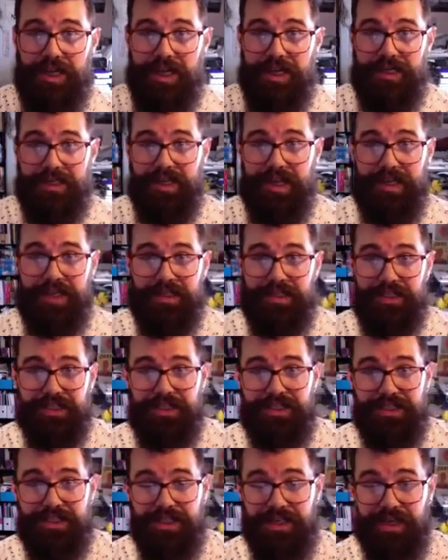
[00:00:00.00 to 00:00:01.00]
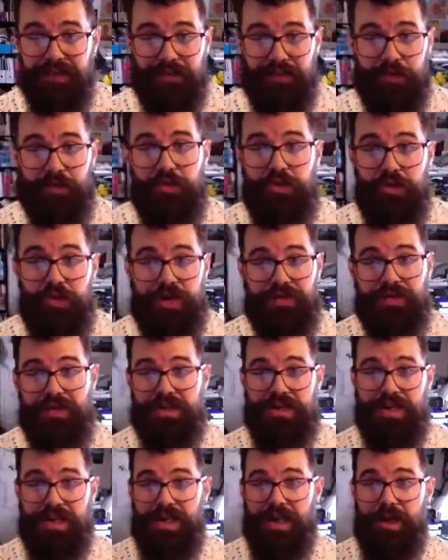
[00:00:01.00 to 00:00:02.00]
And then just, if you do have to
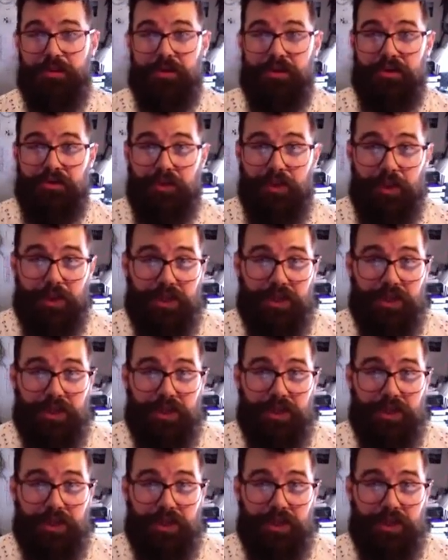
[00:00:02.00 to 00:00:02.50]
duck out before